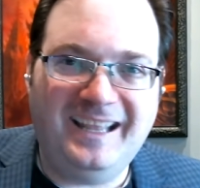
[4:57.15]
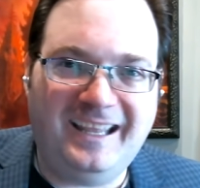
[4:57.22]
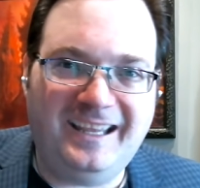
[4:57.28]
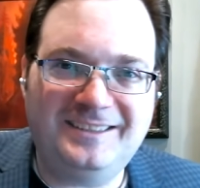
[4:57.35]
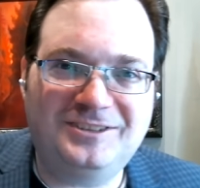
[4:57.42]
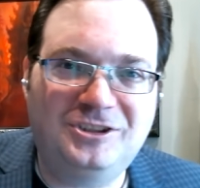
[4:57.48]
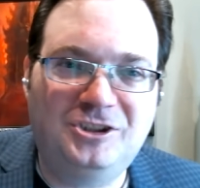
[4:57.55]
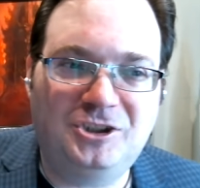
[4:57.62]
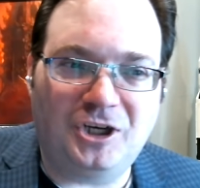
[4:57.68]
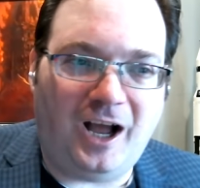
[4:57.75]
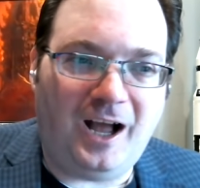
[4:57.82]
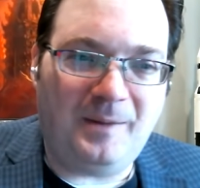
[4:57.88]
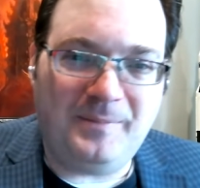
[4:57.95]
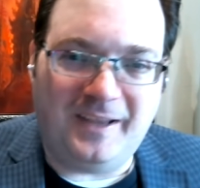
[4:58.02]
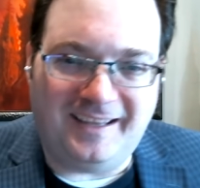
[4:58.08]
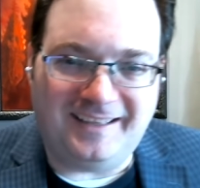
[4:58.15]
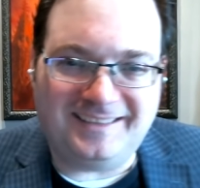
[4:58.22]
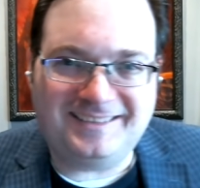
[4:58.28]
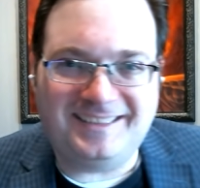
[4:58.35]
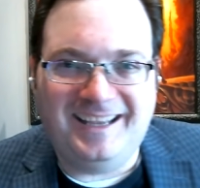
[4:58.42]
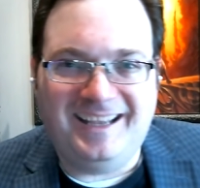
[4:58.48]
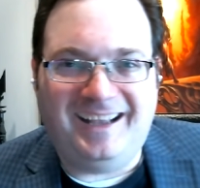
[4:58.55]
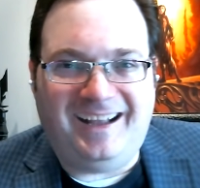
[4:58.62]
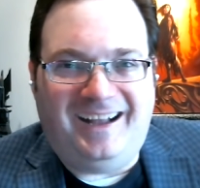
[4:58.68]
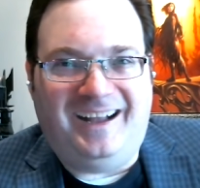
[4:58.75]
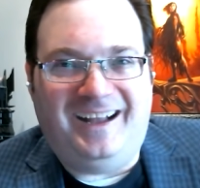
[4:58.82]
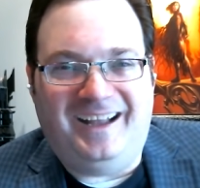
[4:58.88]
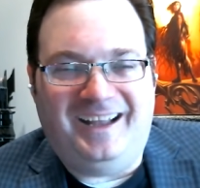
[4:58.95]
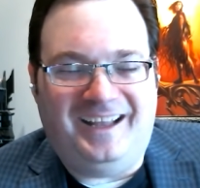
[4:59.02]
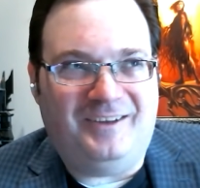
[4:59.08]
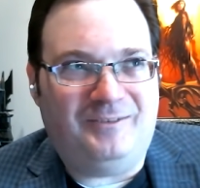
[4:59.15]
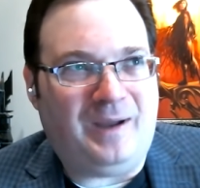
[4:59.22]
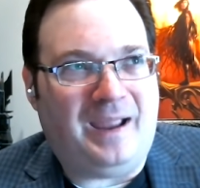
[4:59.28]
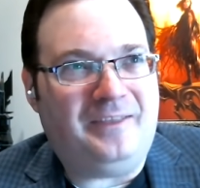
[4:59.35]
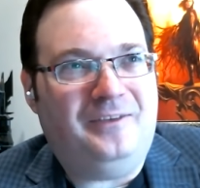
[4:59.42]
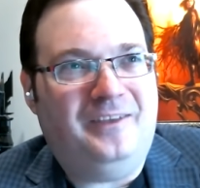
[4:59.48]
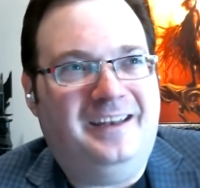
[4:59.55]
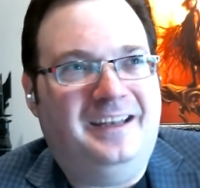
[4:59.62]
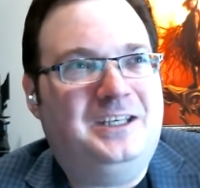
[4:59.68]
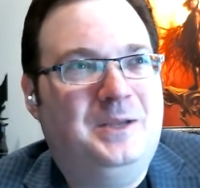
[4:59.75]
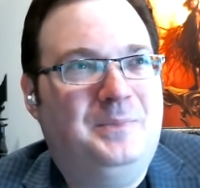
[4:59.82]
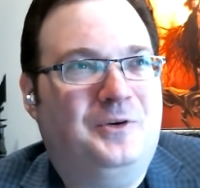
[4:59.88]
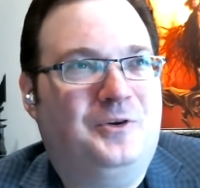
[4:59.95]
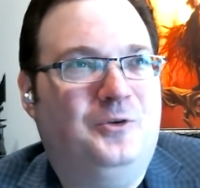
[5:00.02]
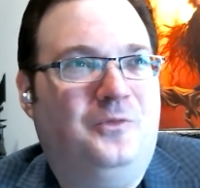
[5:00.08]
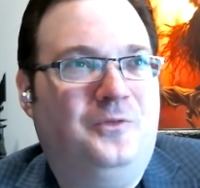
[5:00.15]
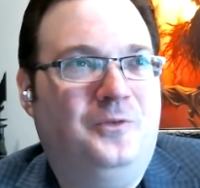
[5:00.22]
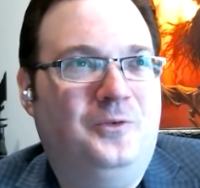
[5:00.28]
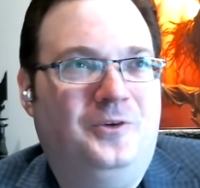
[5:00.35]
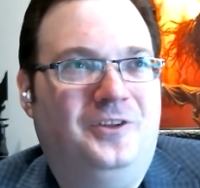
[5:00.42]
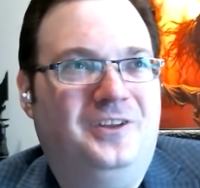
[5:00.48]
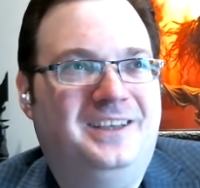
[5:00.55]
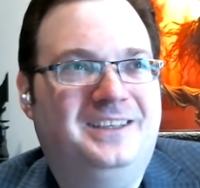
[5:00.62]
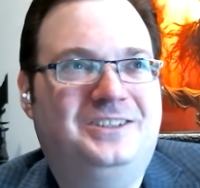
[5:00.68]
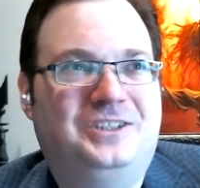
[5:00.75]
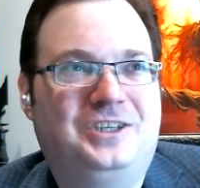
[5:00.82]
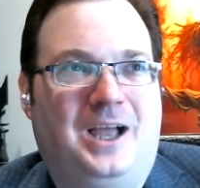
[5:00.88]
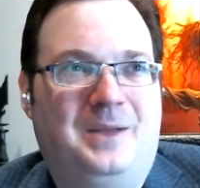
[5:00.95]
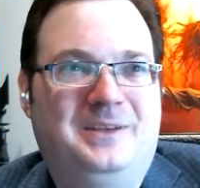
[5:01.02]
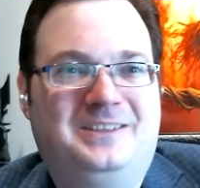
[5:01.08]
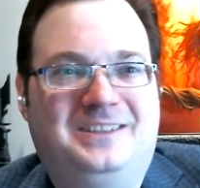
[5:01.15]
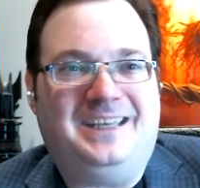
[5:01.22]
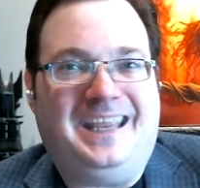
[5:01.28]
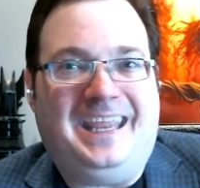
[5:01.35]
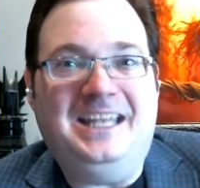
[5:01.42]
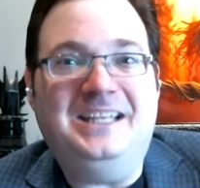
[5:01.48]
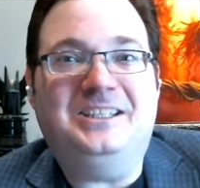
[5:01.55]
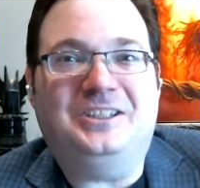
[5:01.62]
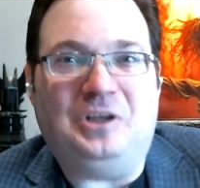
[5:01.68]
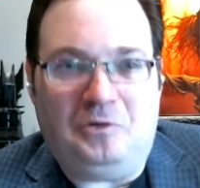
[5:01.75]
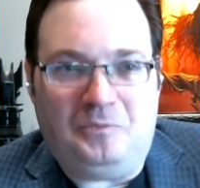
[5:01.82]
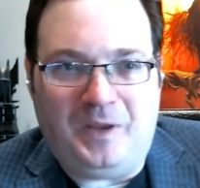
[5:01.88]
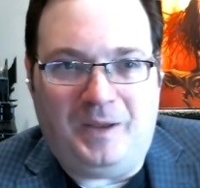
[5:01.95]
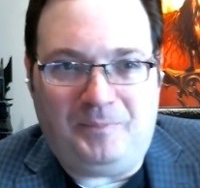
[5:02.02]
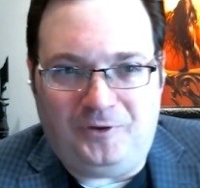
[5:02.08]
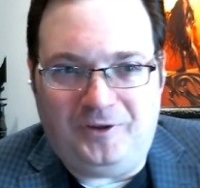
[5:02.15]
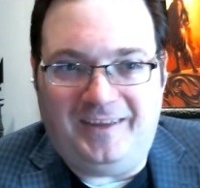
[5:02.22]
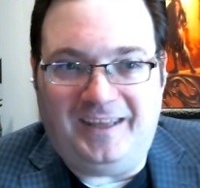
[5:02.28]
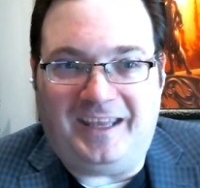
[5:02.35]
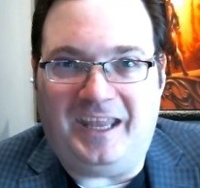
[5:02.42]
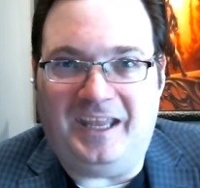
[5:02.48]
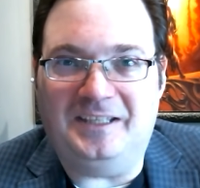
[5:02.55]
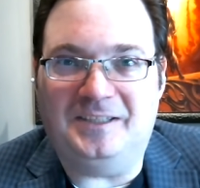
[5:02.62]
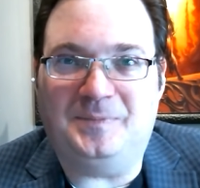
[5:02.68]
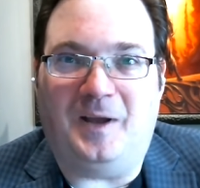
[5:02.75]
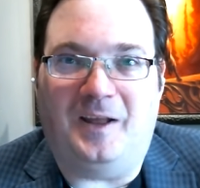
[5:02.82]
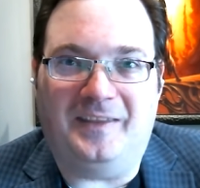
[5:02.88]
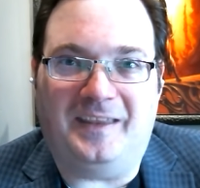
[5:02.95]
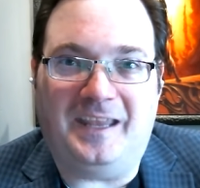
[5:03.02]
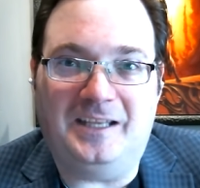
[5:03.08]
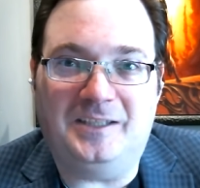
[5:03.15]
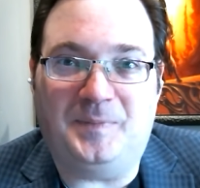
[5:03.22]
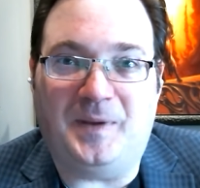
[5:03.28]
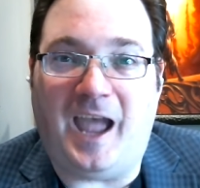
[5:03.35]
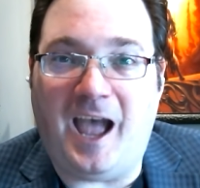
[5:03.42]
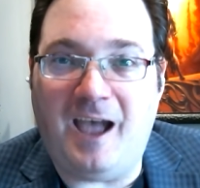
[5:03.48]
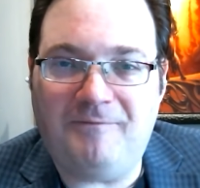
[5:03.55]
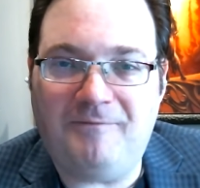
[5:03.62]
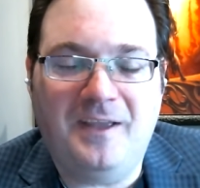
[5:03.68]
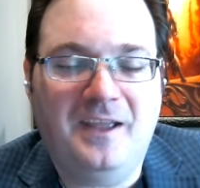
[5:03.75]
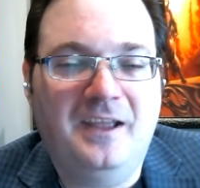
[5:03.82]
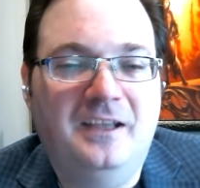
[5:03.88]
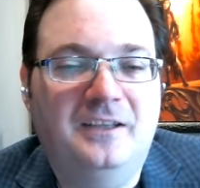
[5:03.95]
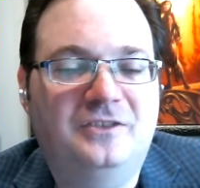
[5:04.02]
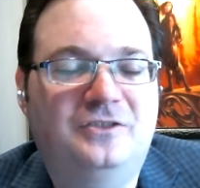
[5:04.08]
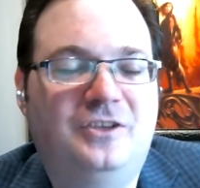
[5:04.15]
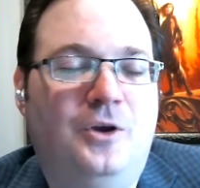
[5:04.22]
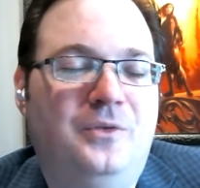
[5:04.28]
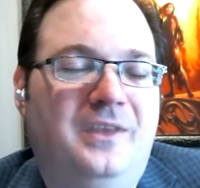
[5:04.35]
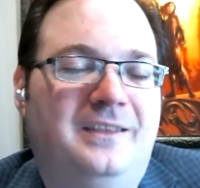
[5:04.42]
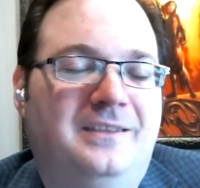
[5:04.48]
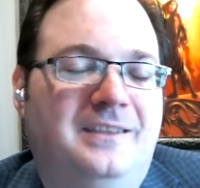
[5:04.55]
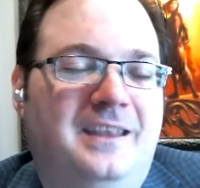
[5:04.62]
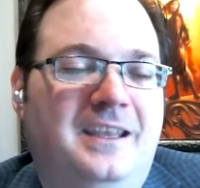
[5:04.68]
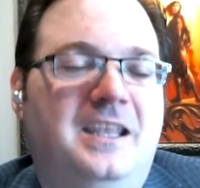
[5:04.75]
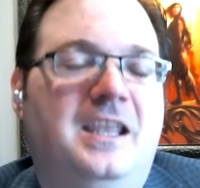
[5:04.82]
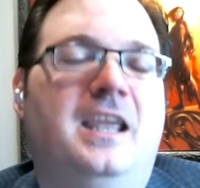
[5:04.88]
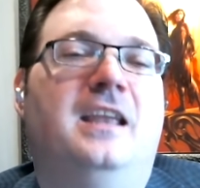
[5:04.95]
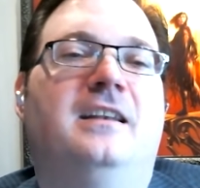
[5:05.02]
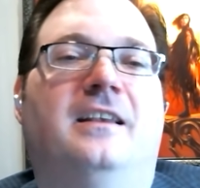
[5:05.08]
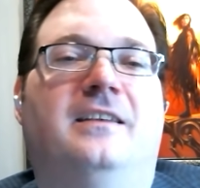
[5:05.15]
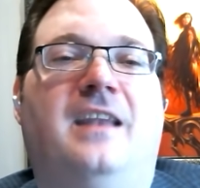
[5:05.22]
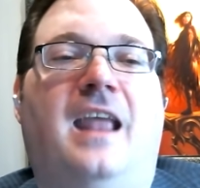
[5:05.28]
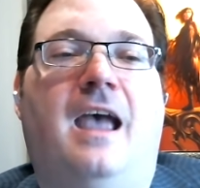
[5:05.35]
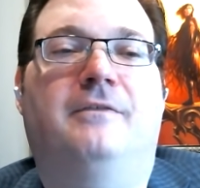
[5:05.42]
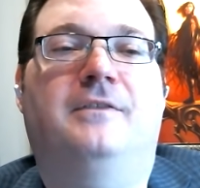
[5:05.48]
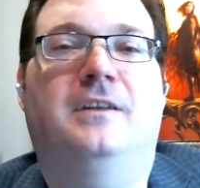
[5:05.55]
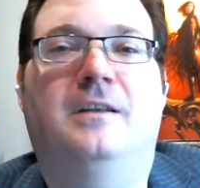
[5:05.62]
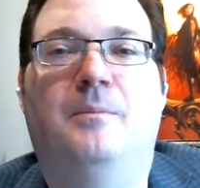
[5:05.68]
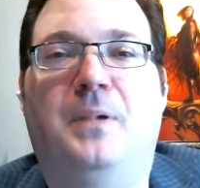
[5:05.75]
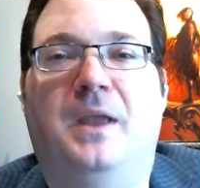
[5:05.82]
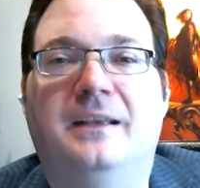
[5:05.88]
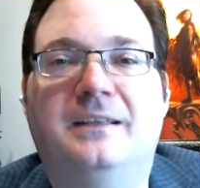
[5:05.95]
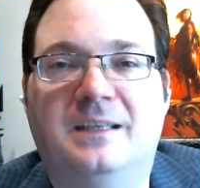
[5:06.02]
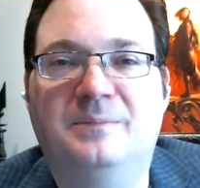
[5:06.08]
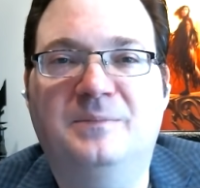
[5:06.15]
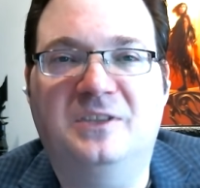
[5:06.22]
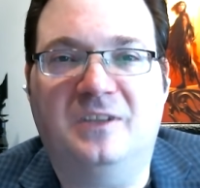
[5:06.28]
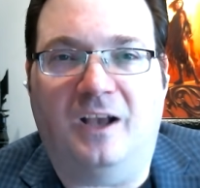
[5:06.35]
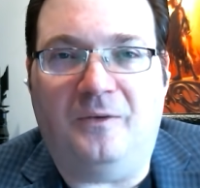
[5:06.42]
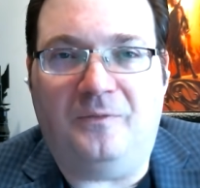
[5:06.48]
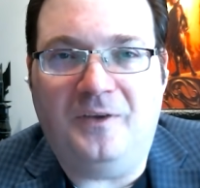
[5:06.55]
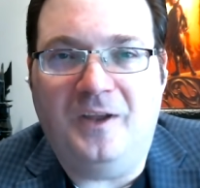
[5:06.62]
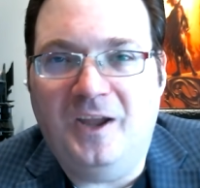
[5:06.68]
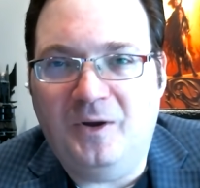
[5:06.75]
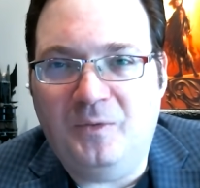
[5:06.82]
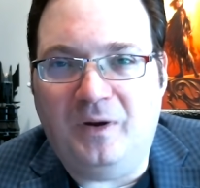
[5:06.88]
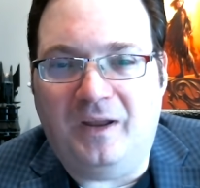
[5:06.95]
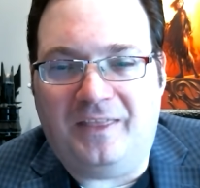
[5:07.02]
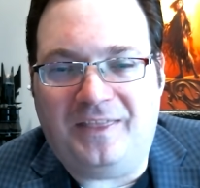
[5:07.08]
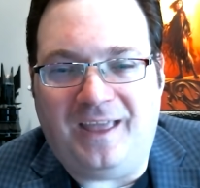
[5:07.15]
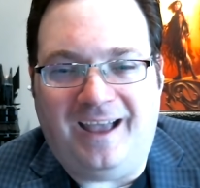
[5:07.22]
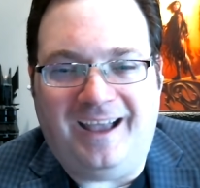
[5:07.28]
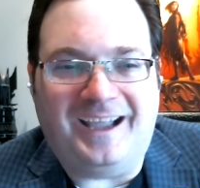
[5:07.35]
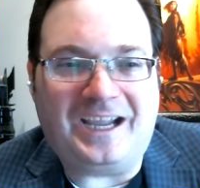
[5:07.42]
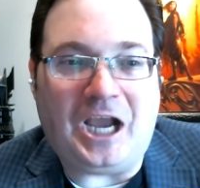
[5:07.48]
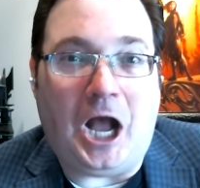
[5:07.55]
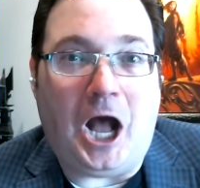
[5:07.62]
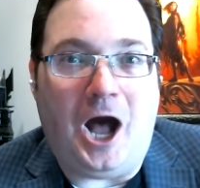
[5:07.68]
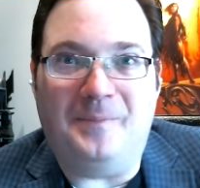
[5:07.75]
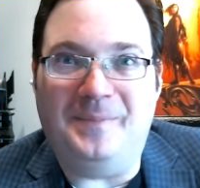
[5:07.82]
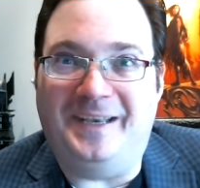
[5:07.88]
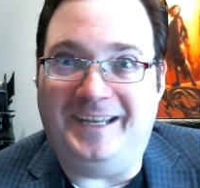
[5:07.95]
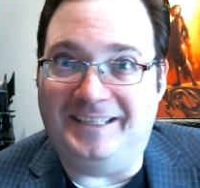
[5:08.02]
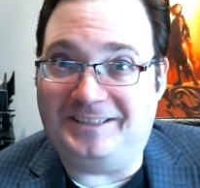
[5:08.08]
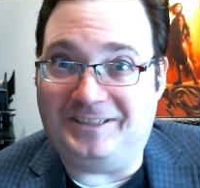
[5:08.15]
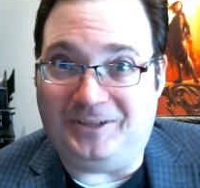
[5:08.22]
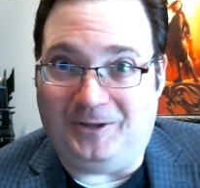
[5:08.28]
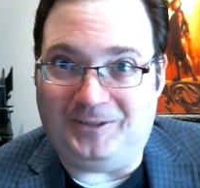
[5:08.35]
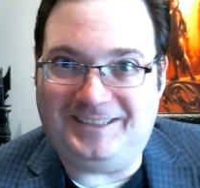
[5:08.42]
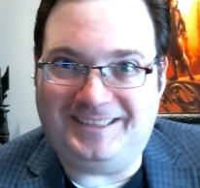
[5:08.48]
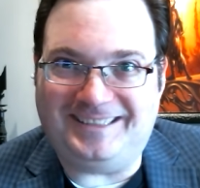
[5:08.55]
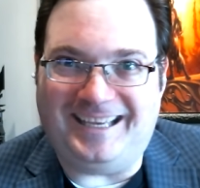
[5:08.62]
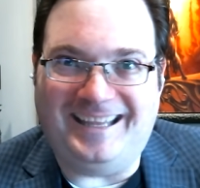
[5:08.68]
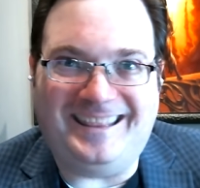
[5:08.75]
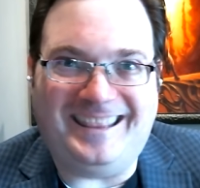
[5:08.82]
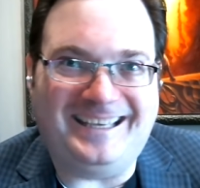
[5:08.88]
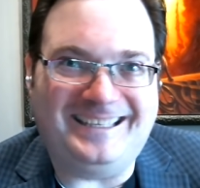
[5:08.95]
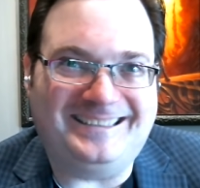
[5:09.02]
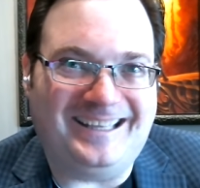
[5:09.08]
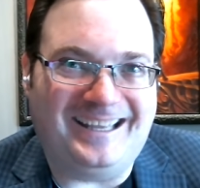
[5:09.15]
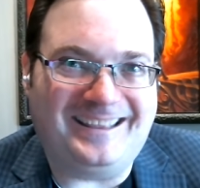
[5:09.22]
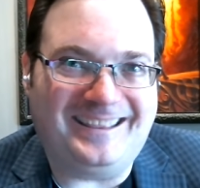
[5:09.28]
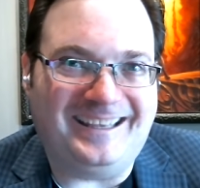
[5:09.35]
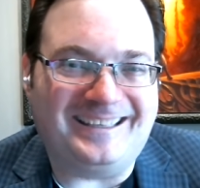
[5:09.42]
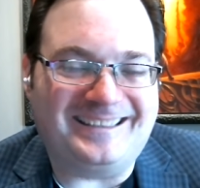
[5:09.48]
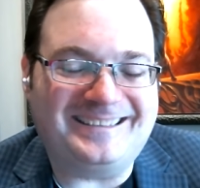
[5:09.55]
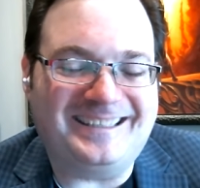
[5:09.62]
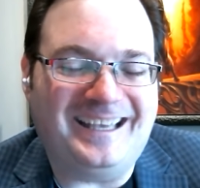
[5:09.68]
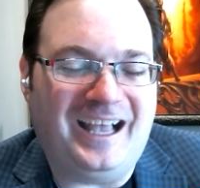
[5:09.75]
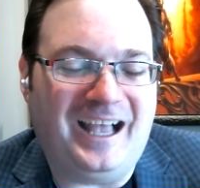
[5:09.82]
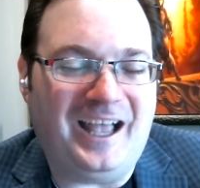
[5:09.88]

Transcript: His job is rather than a typical fool. His job to insult people in the king's on the king's behalf so that the king doesn't have to debase himself with common insults and things like this.